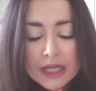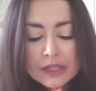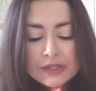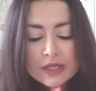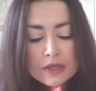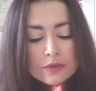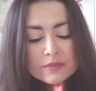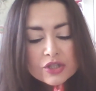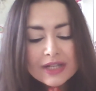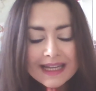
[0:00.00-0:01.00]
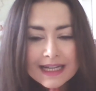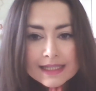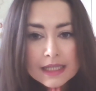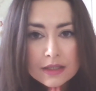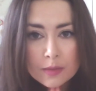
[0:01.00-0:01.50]
So much like I
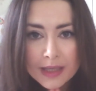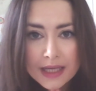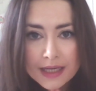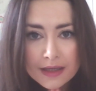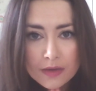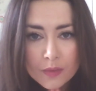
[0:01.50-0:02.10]
said at the beginning,